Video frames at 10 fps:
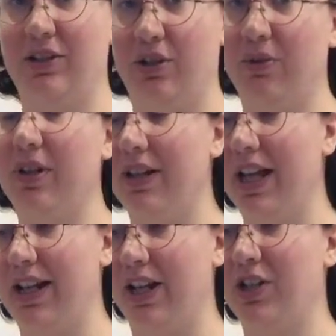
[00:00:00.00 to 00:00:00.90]
tuna,
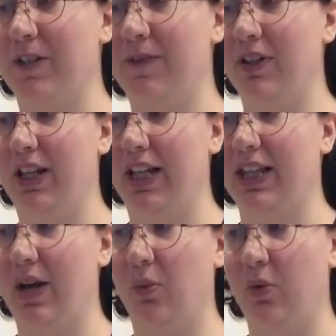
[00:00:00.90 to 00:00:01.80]
and I just feel like
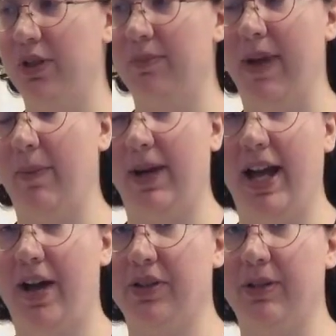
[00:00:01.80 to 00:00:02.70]
that wouldn't make my
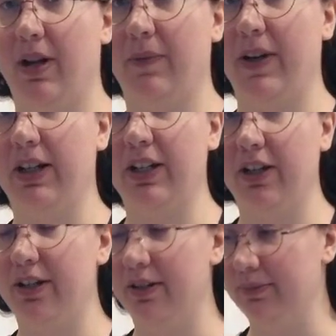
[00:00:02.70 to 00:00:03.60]
house smell very good.